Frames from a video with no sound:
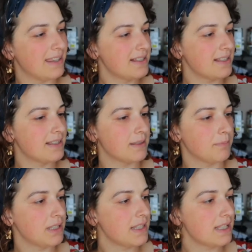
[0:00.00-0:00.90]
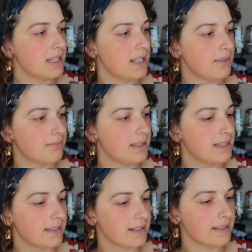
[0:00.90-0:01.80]
this is Simplicity
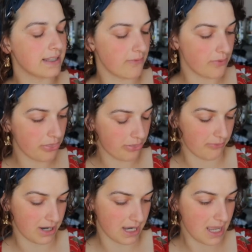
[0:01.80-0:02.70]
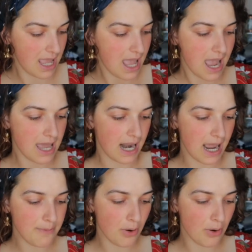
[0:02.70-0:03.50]
3673. And I